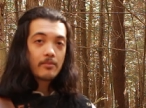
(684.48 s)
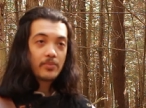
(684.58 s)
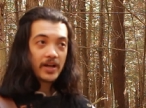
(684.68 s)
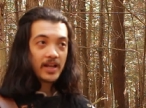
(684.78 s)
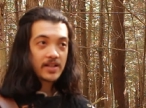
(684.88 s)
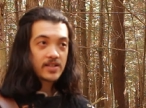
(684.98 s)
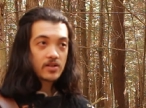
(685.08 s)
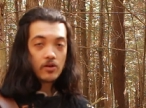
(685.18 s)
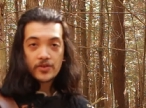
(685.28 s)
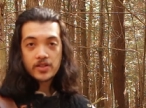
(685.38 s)
but
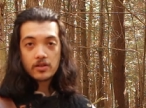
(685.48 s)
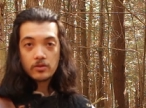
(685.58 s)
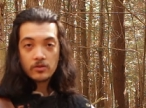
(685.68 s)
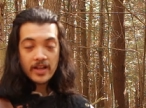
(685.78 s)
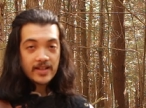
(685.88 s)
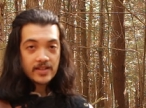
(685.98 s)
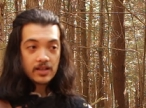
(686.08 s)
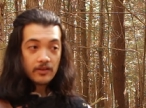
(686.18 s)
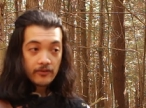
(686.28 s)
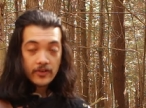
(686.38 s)
it's also less
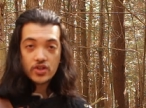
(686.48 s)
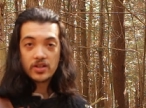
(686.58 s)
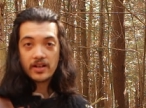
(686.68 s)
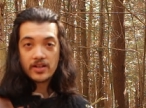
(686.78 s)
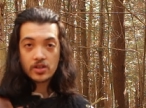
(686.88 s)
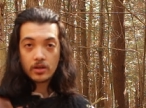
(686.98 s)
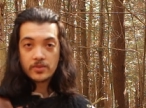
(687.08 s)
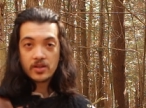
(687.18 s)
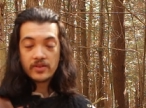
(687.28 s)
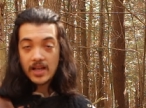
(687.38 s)
efficient in
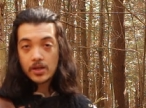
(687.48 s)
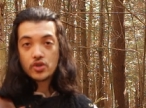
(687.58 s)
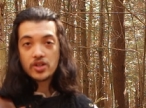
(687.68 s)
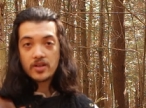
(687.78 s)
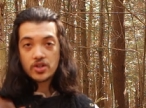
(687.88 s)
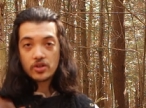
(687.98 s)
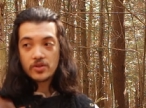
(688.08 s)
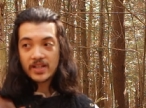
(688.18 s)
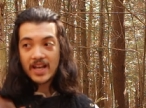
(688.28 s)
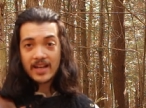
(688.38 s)
terms of the energy that you're
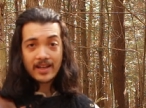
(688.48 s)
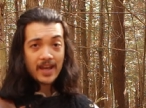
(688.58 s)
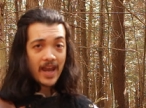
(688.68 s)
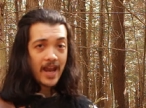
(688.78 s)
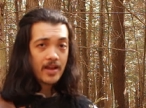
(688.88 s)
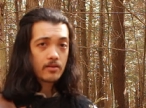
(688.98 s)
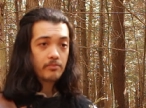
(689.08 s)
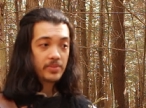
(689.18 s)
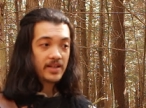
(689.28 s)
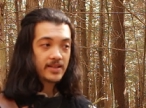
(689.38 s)
using, and it can
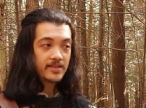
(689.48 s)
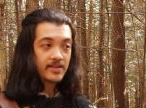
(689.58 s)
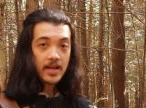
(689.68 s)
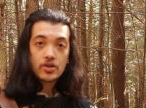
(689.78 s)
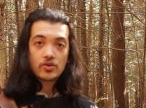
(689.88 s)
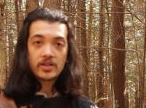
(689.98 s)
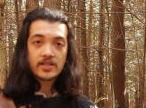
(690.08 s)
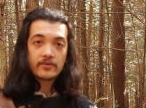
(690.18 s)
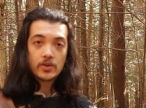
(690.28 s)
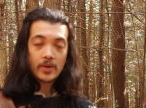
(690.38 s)
be
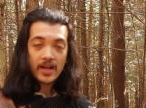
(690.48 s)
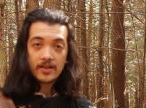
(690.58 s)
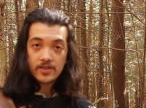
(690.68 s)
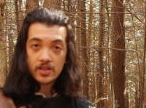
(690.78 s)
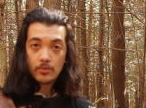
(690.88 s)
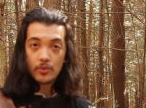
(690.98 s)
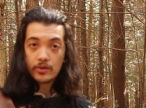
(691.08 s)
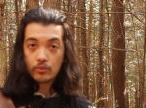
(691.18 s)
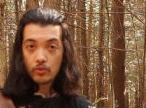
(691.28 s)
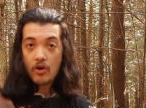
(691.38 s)
dangerous if you hit
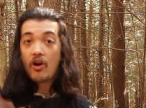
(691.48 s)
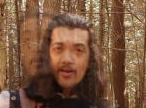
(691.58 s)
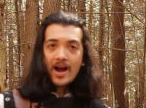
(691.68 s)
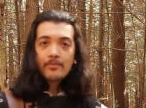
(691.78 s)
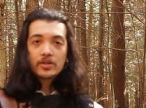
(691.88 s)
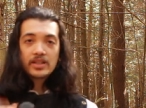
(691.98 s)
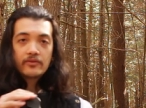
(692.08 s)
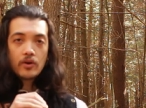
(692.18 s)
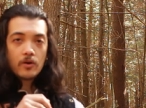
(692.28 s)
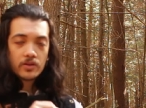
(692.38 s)
someone wrong. Now, I
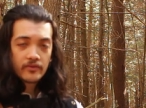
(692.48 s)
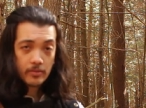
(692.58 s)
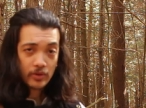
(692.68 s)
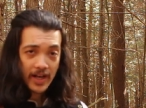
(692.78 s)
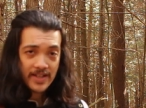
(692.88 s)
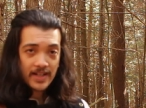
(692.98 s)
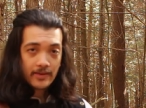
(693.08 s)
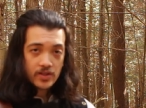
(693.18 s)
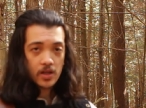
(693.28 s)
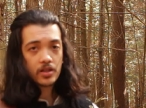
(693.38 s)
believe all of the brands that
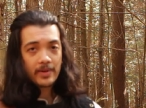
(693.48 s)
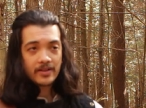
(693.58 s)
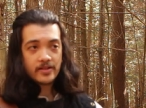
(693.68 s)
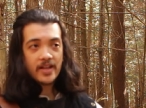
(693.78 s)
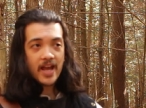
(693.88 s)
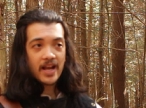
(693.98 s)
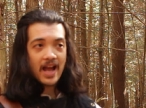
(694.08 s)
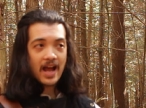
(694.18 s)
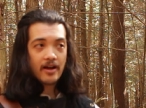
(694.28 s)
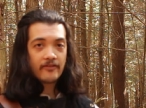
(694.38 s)
I've talked about today
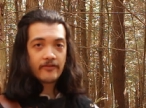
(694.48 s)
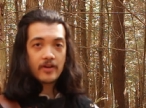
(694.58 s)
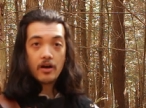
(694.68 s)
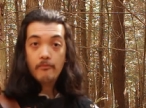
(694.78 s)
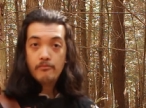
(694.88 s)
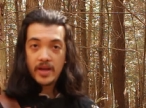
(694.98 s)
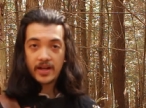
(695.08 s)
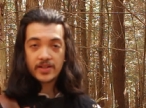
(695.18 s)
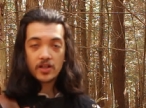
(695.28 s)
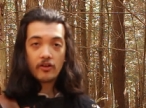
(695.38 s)
have a
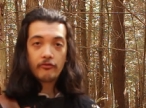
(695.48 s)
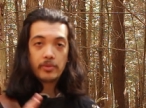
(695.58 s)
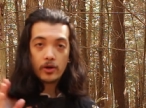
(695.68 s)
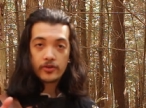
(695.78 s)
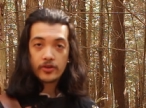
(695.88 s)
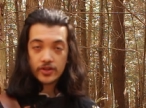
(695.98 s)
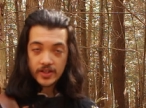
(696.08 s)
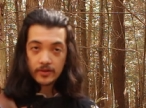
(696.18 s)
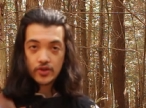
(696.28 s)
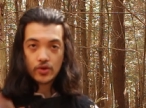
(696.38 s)
mix of both
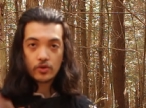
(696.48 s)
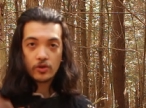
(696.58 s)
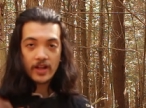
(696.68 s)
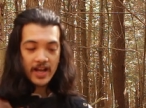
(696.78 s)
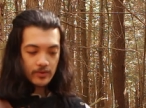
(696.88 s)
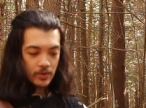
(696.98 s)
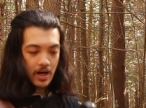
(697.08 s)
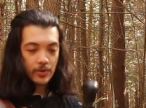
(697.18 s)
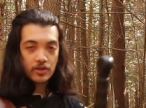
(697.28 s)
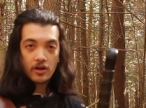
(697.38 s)
cylindrical and what
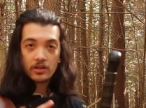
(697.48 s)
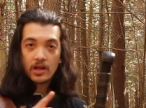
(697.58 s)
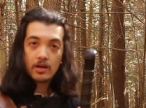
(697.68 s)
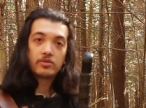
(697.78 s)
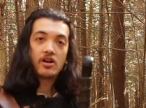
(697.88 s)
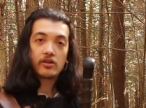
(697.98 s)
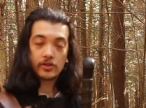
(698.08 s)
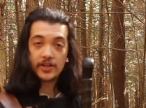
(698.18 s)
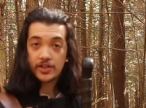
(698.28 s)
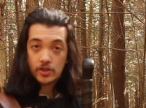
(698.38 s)
I would call oblong
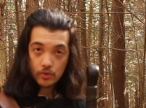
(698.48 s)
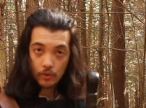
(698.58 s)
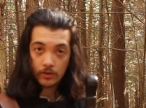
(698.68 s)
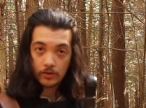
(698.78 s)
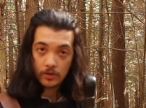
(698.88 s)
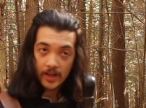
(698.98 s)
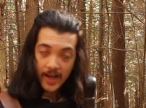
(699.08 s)
or historical